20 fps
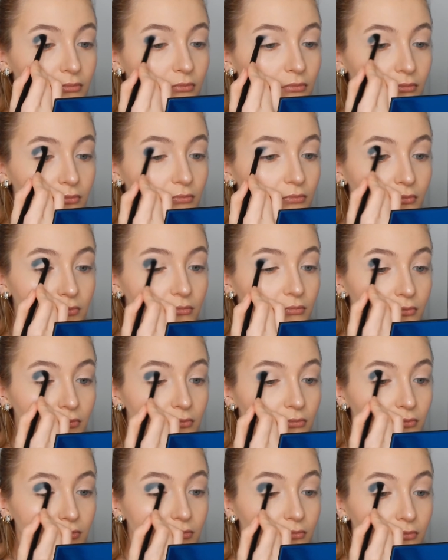I'm
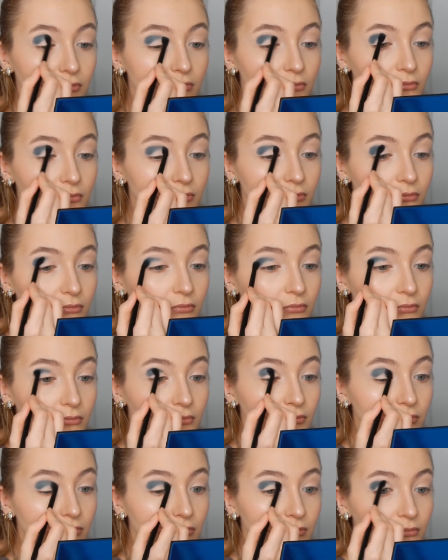shocked.
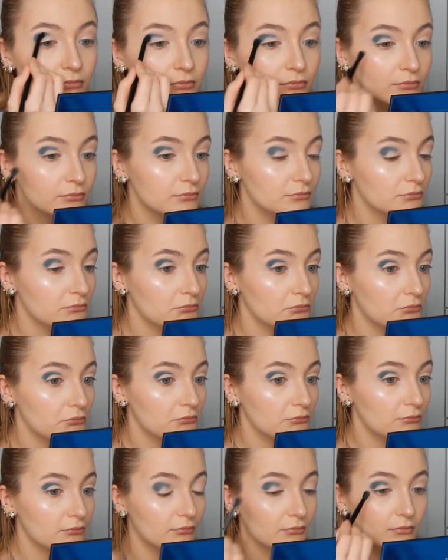Like,
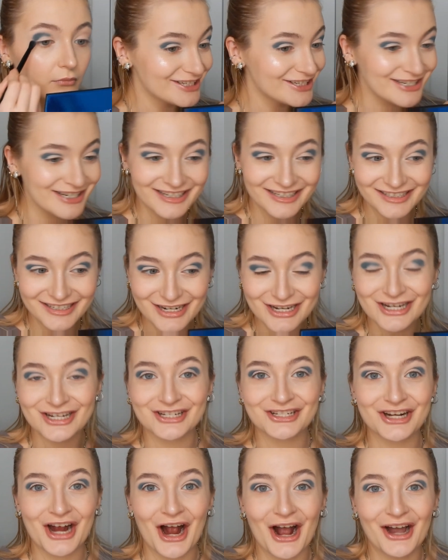I'm literally
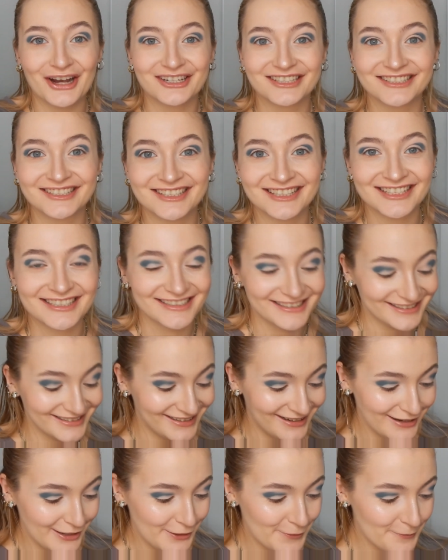shocked.
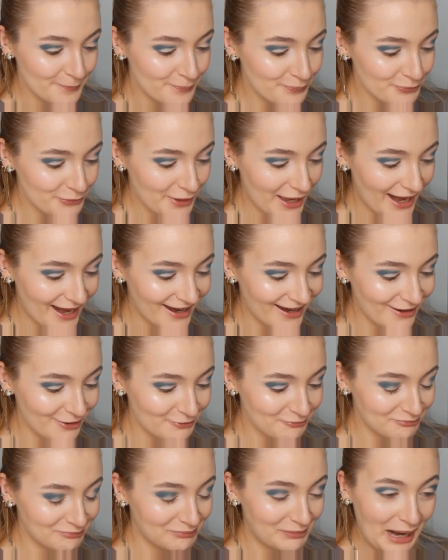
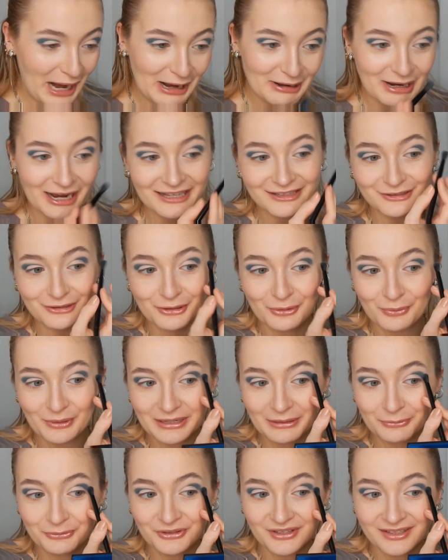I don't know
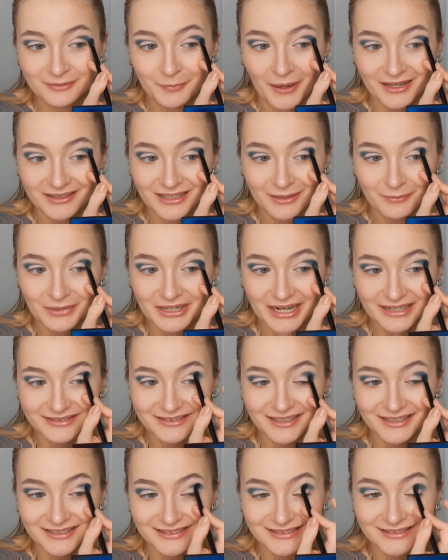what I was expecting, but not
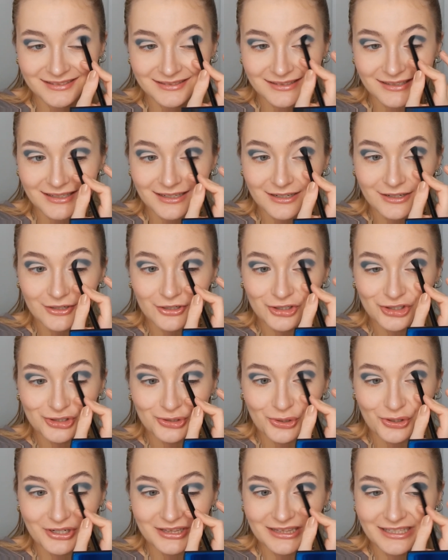this,
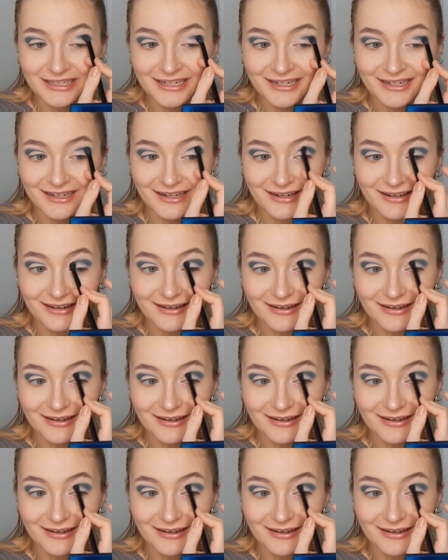surely.